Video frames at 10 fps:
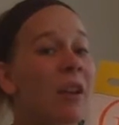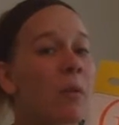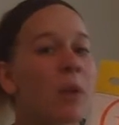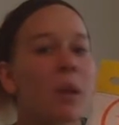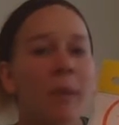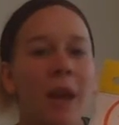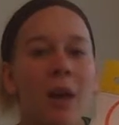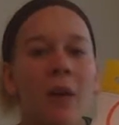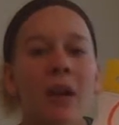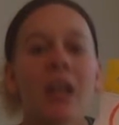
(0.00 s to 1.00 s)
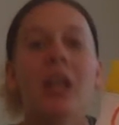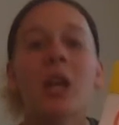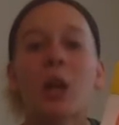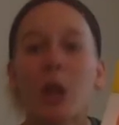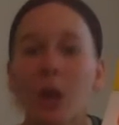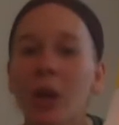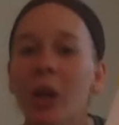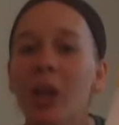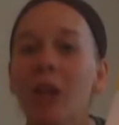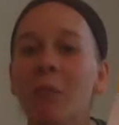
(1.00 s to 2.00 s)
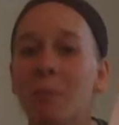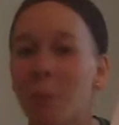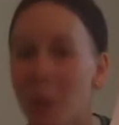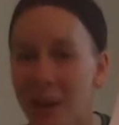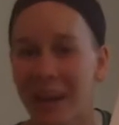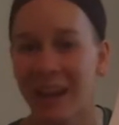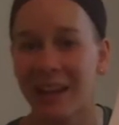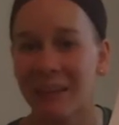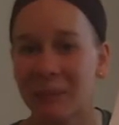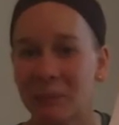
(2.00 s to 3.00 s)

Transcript: What about good morning?